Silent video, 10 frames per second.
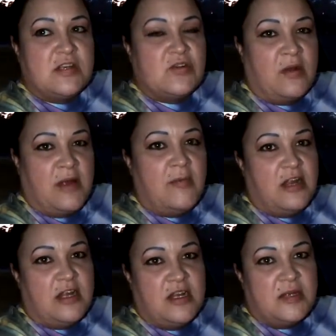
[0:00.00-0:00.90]
So we're probably
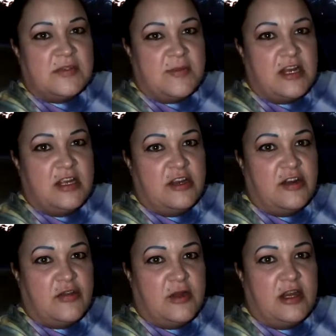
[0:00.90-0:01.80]
going to end up spending,
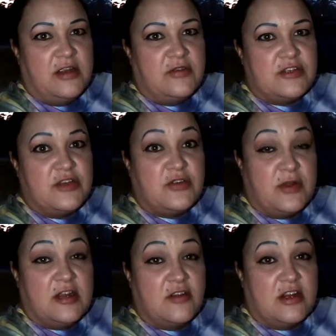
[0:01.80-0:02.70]
$200 to
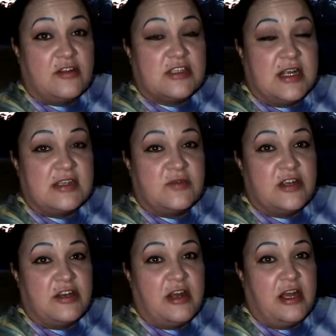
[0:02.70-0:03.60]
$300 less than
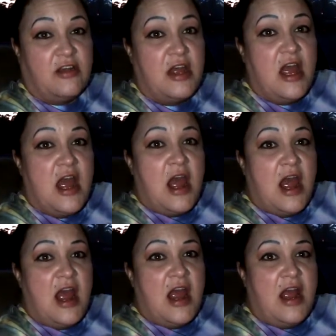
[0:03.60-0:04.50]
we do now.
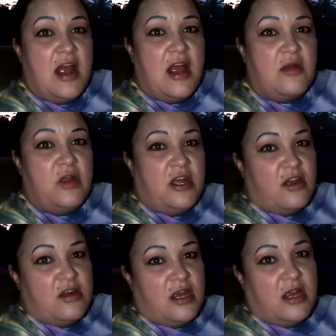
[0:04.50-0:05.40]
And we
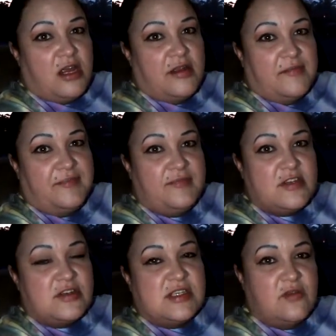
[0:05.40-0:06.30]
go today
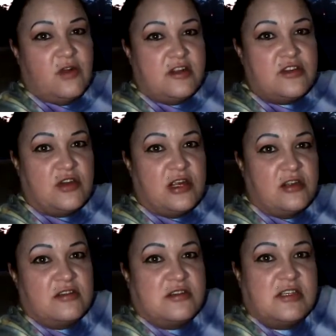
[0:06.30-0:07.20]
to see one of the
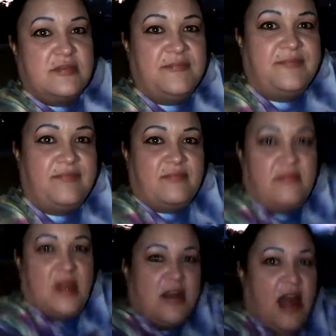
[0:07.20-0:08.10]
trailers
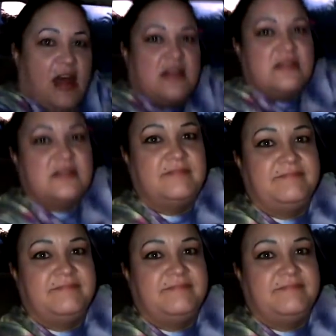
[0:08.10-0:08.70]
that he has.